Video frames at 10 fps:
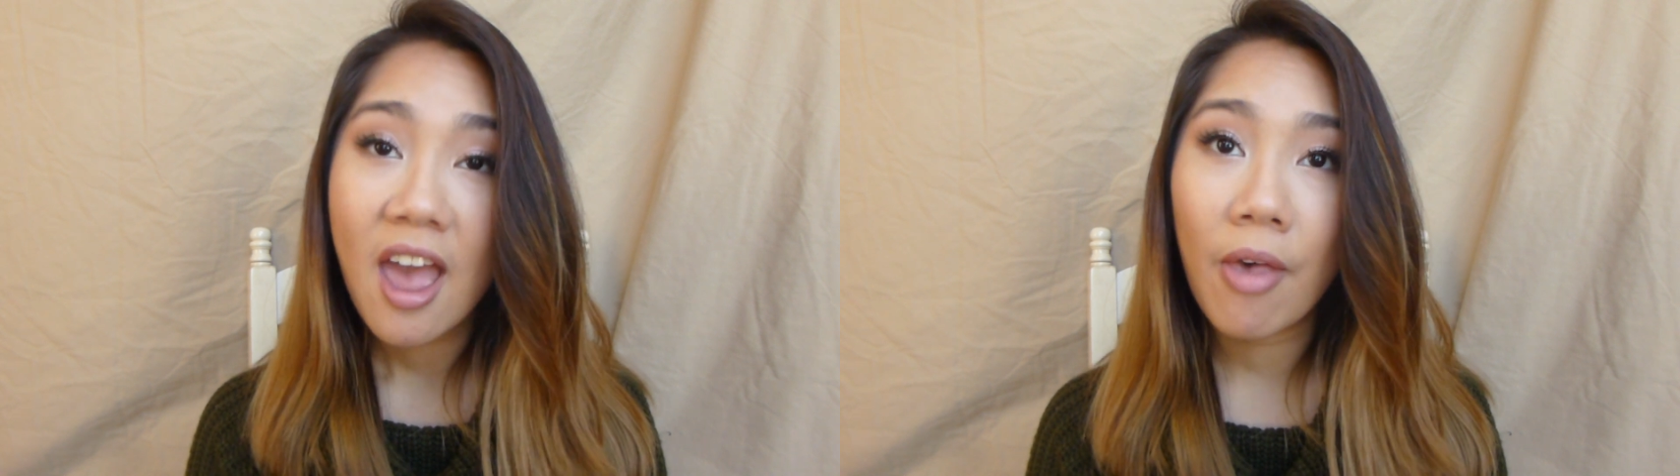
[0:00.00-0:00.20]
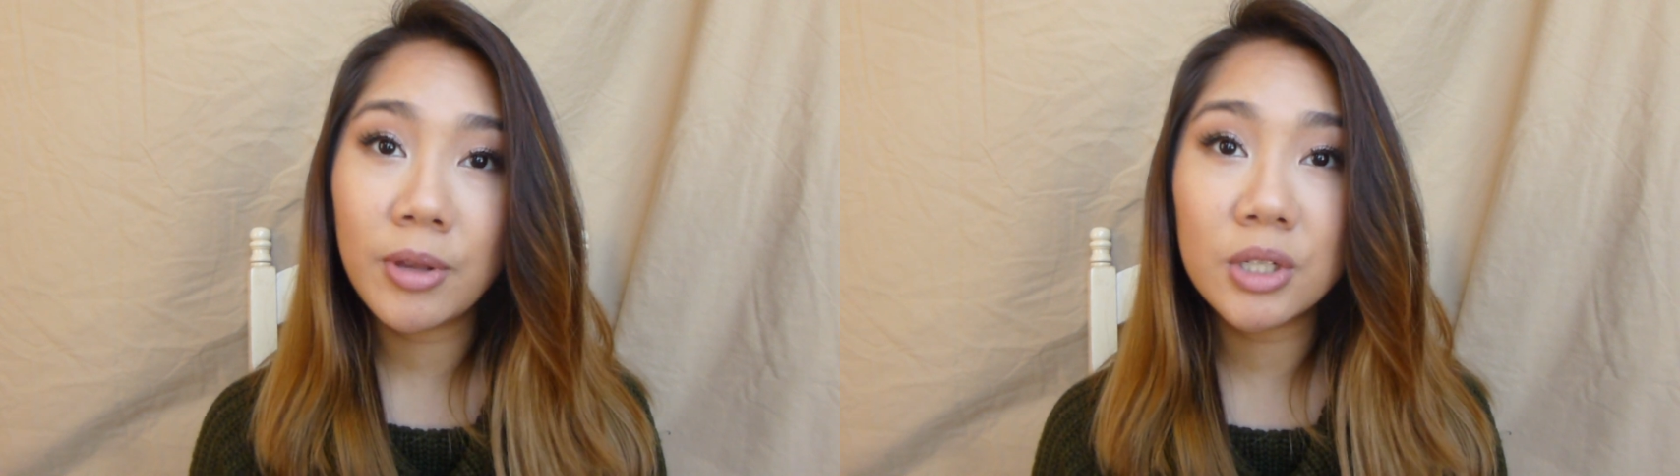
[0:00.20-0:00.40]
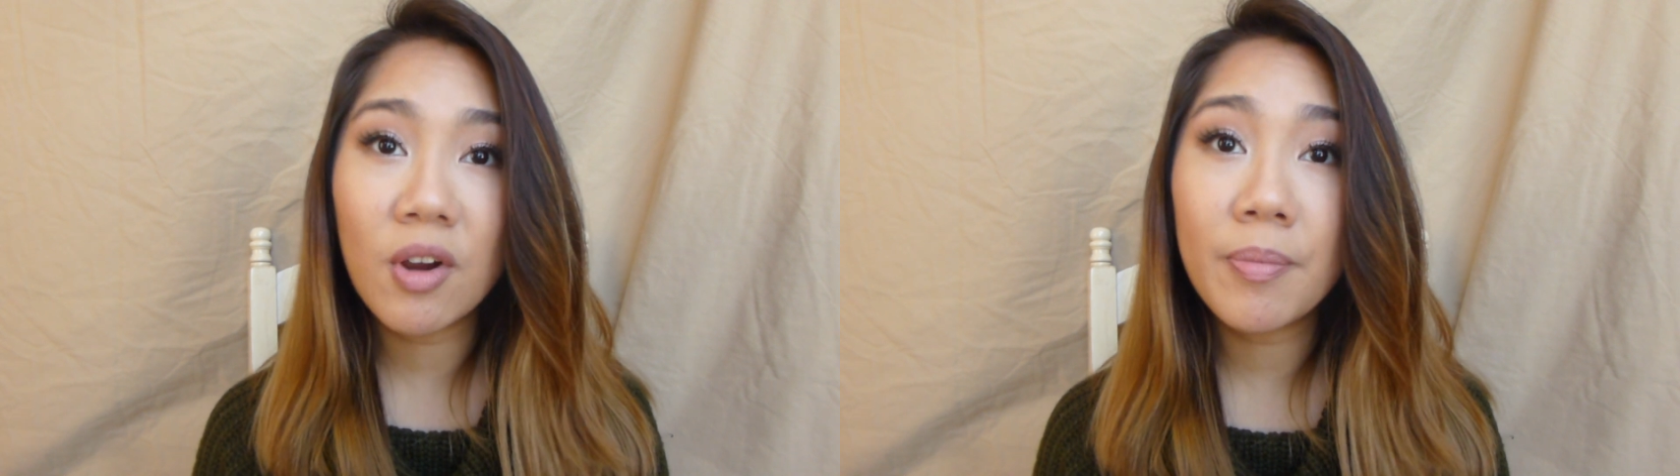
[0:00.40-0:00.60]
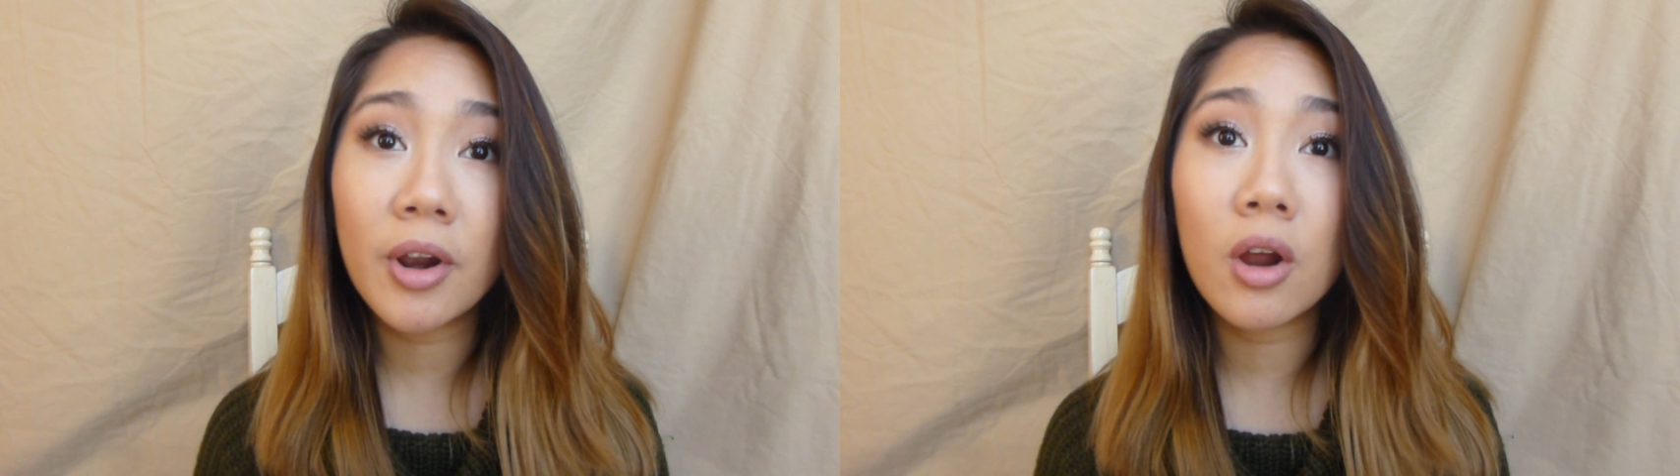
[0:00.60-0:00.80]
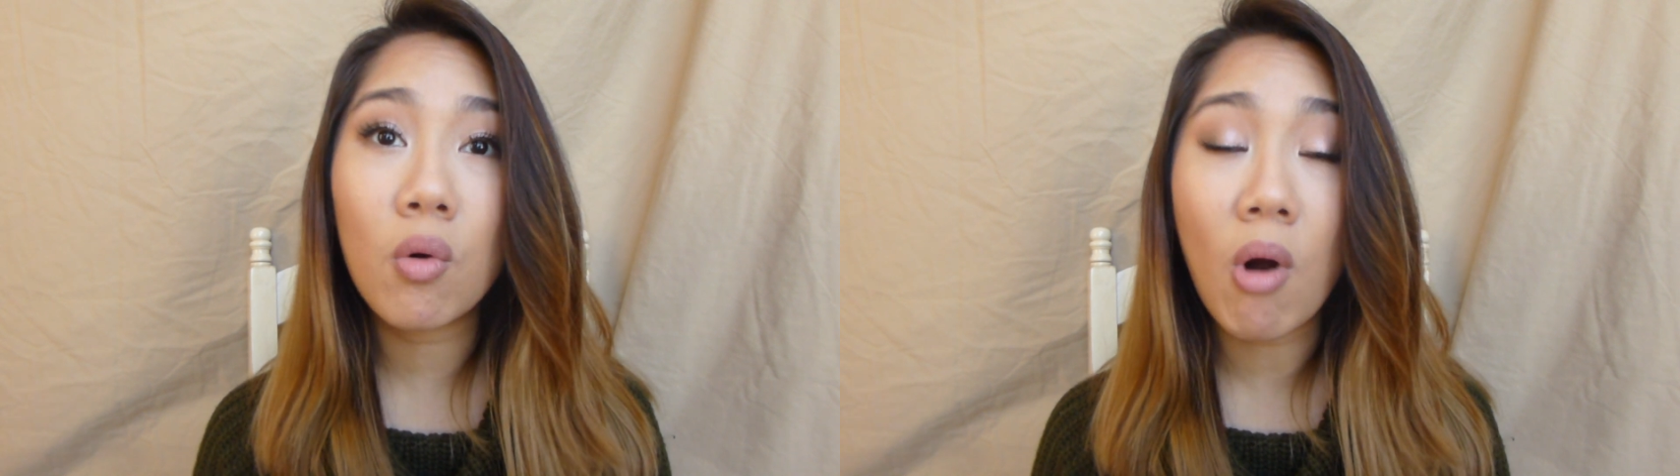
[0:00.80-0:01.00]
And this is from
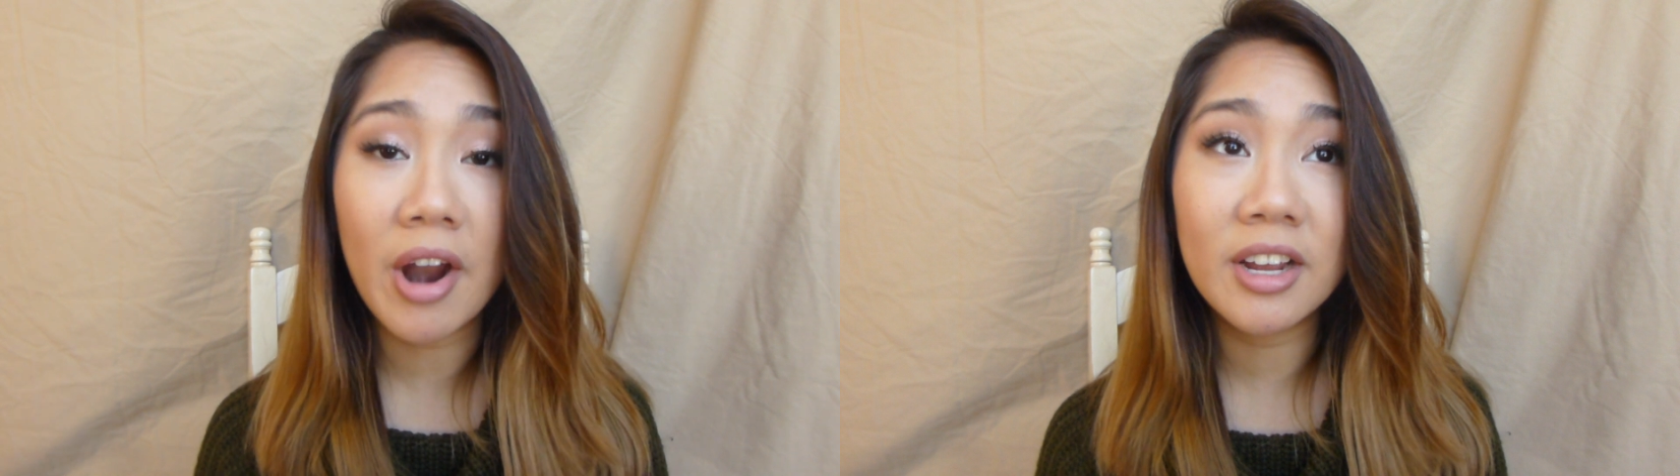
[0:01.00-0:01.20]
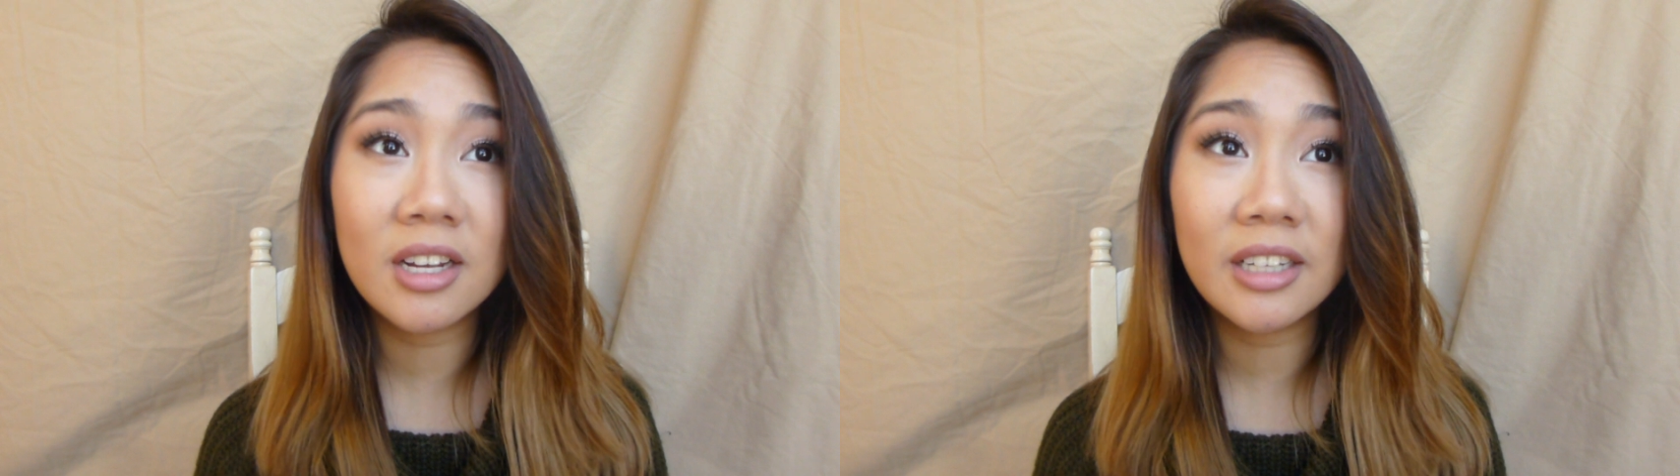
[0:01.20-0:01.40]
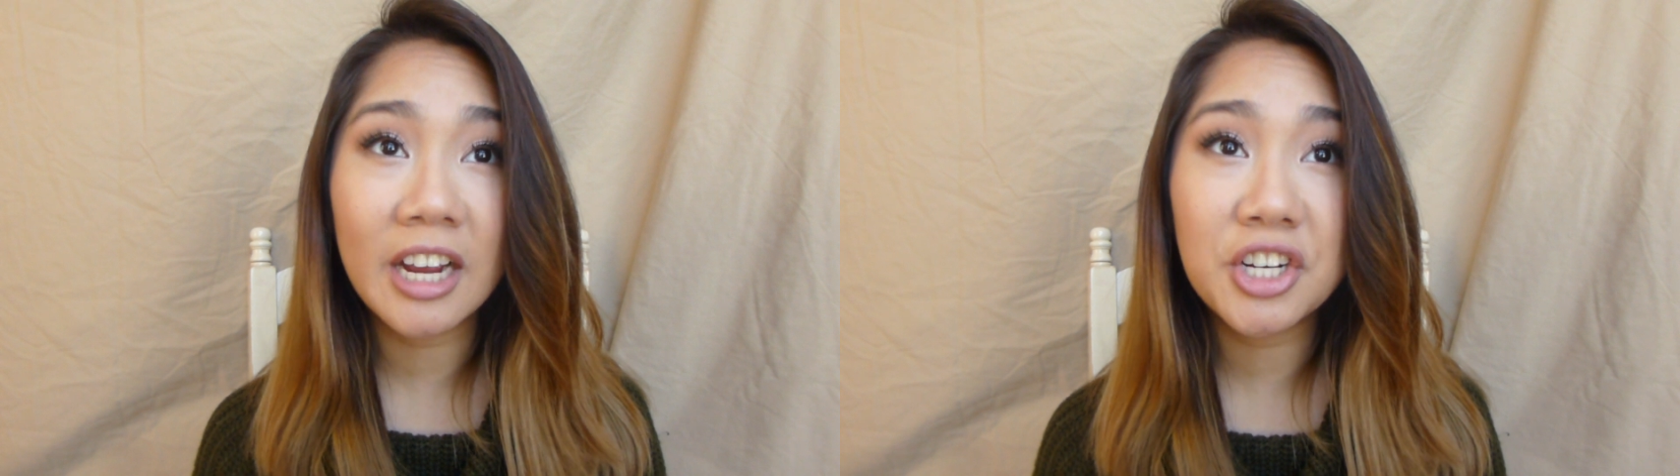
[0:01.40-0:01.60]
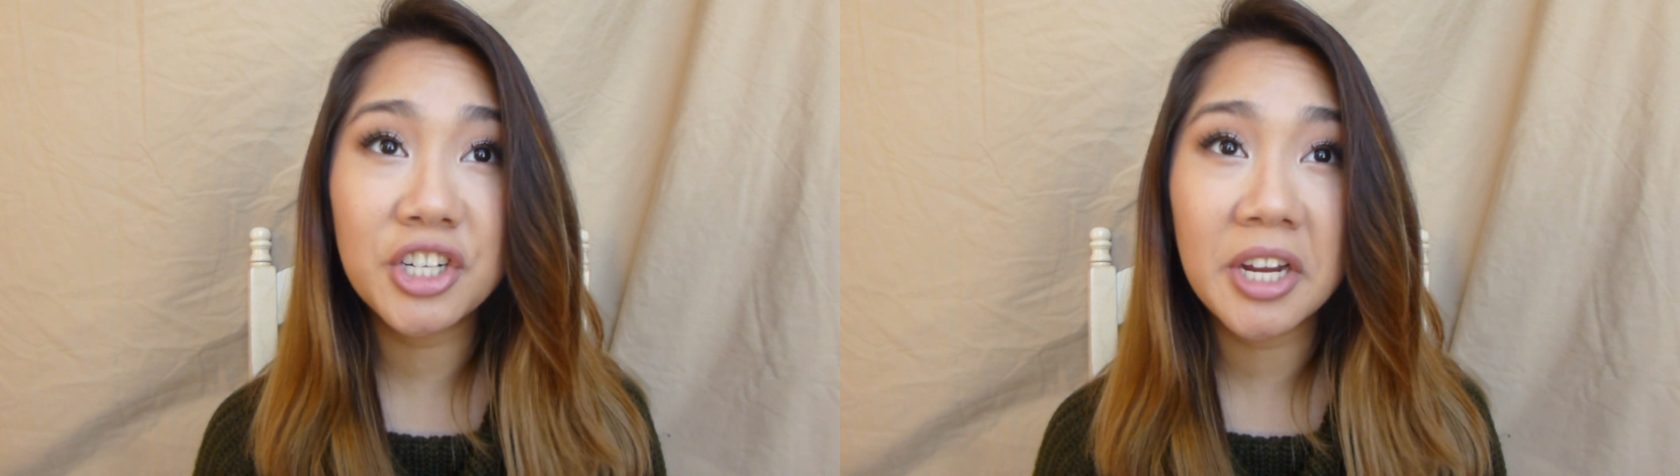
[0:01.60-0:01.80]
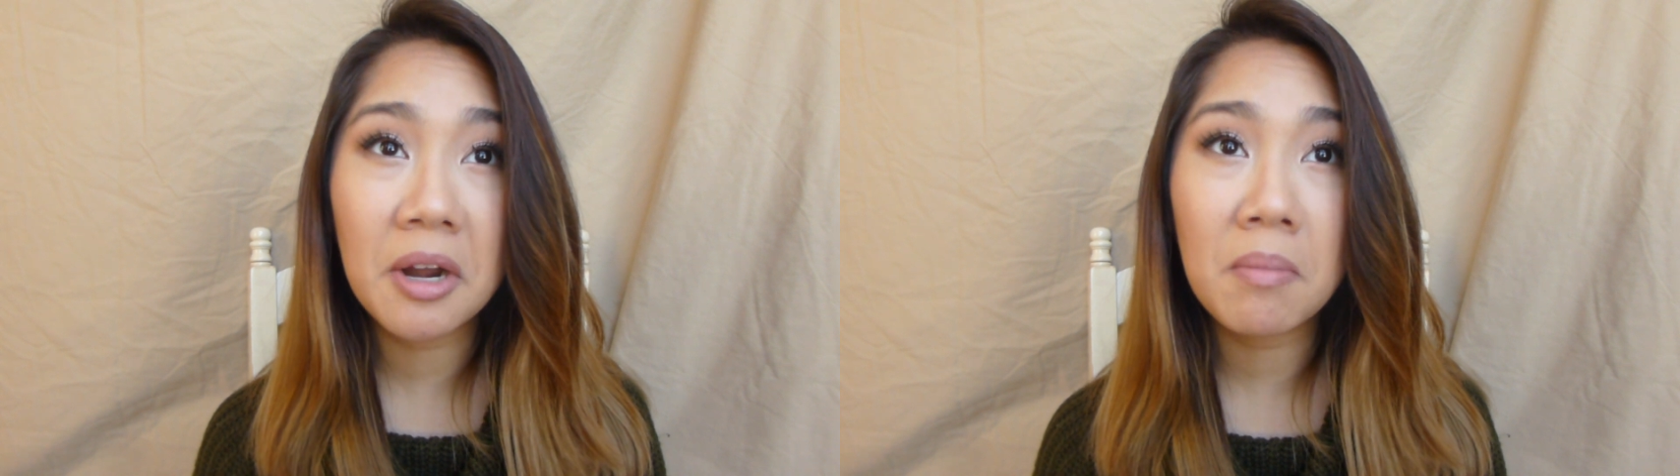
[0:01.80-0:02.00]
their Aquatic
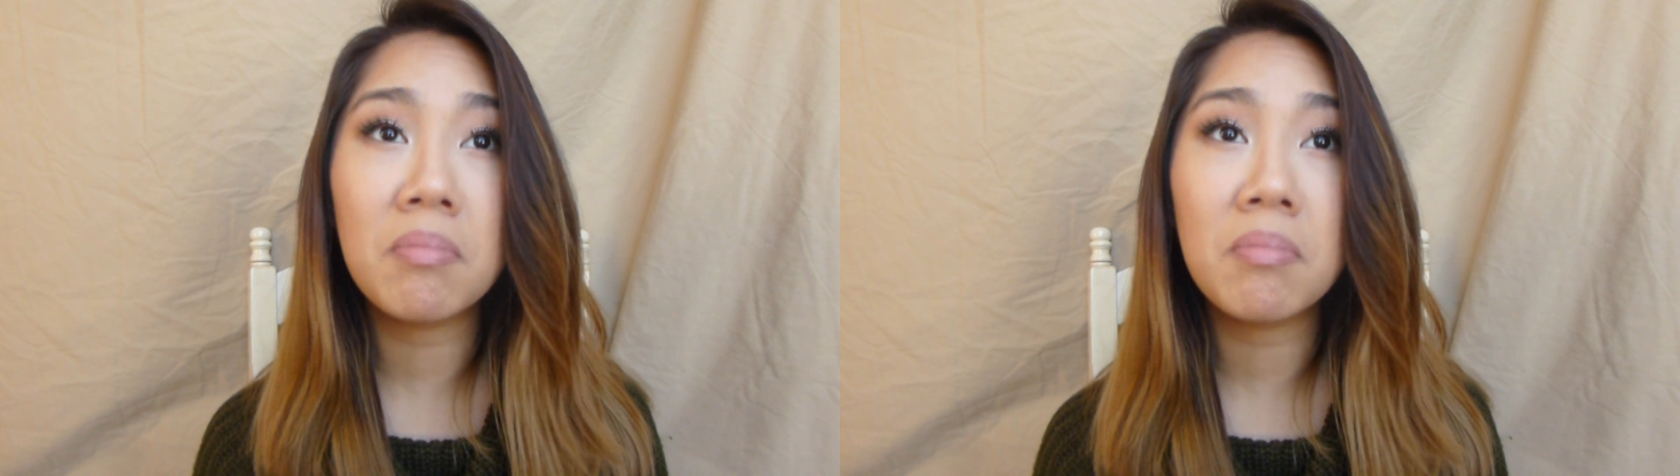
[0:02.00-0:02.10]
collection,